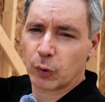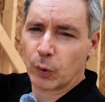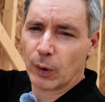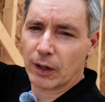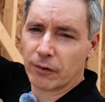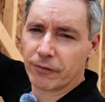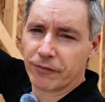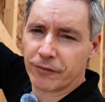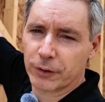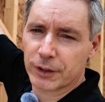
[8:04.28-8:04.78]

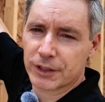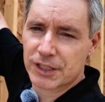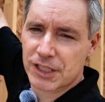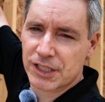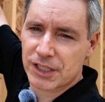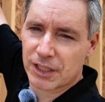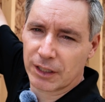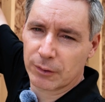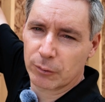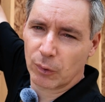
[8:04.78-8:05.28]
12-foot
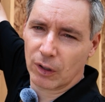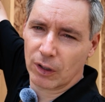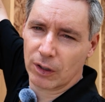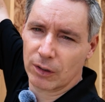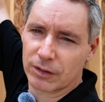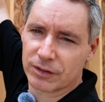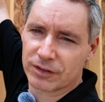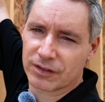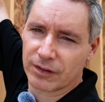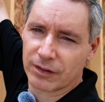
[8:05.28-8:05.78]
stud
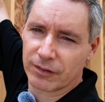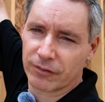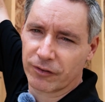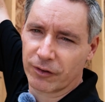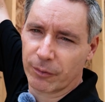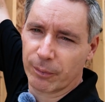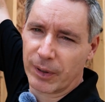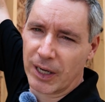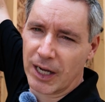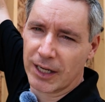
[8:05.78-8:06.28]
walls
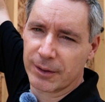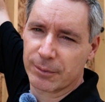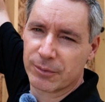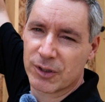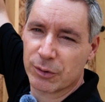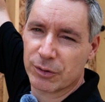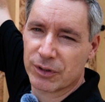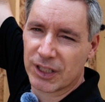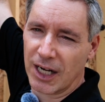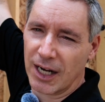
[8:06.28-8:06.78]
from bottom
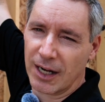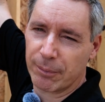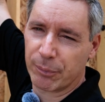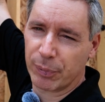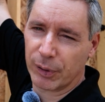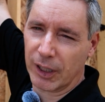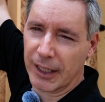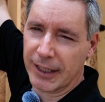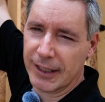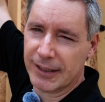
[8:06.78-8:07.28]
to top
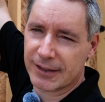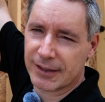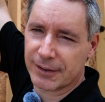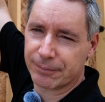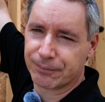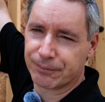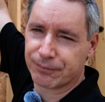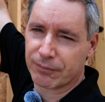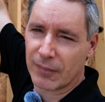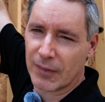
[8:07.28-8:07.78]
plate,
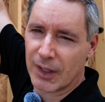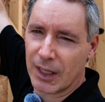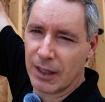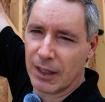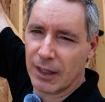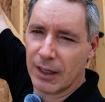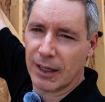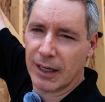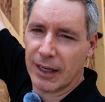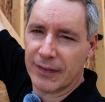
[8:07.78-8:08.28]

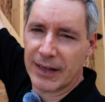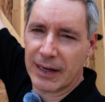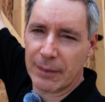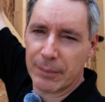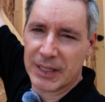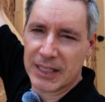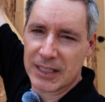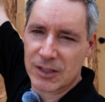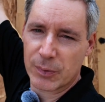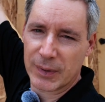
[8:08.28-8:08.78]
and
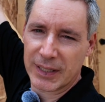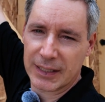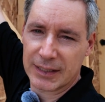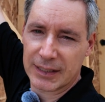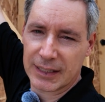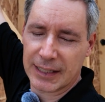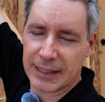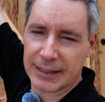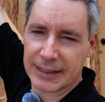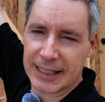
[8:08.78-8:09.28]
that means we
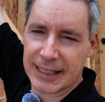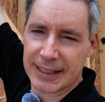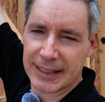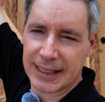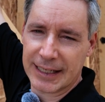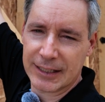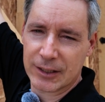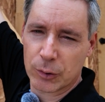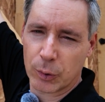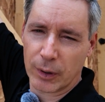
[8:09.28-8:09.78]
can get
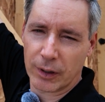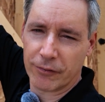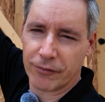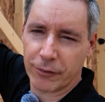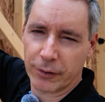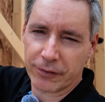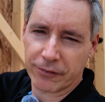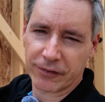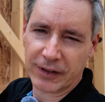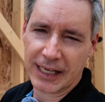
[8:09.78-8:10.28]
a
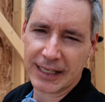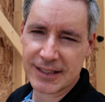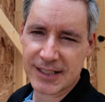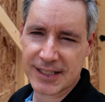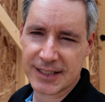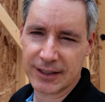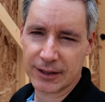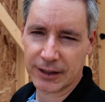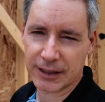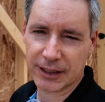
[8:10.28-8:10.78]
12-foot flat
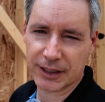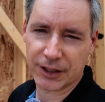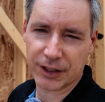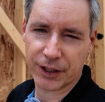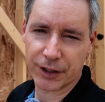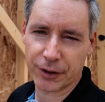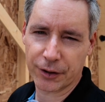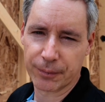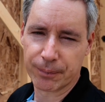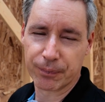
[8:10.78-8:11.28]
ceiling in
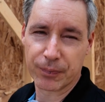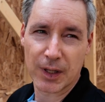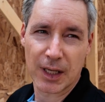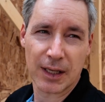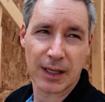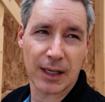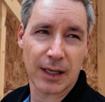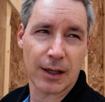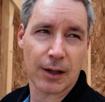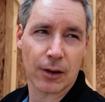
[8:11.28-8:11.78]
here.
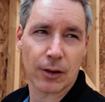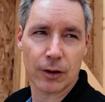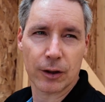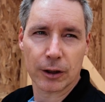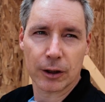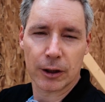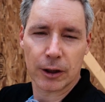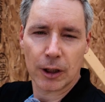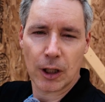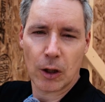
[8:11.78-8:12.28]

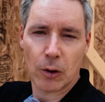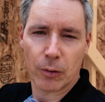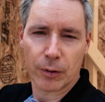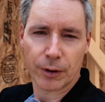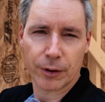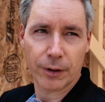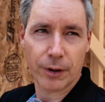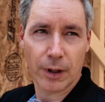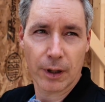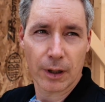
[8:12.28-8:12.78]
The
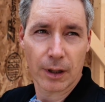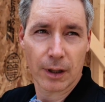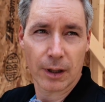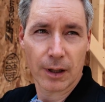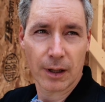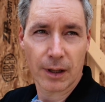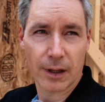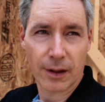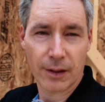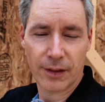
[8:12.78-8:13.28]
lower
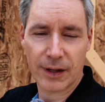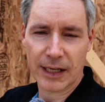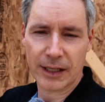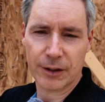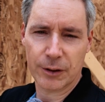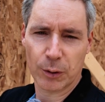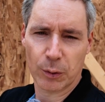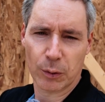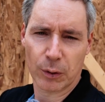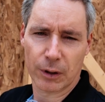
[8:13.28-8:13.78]

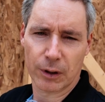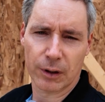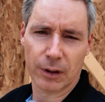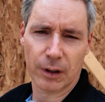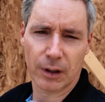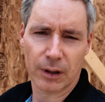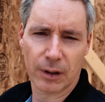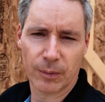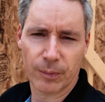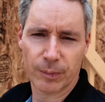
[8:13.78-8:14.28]
that
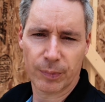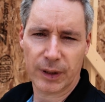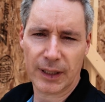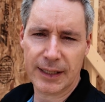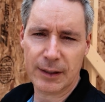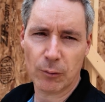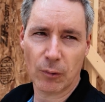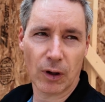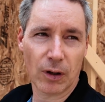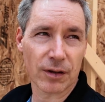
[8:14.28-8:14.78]
your
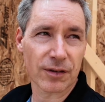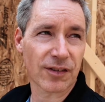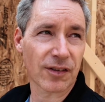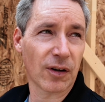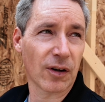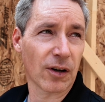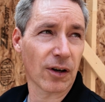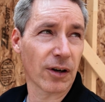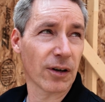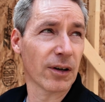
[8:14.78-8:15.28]
plate walls
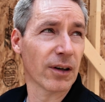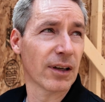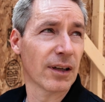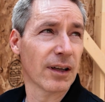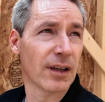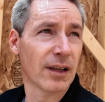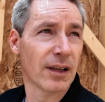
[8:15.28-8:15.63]
are,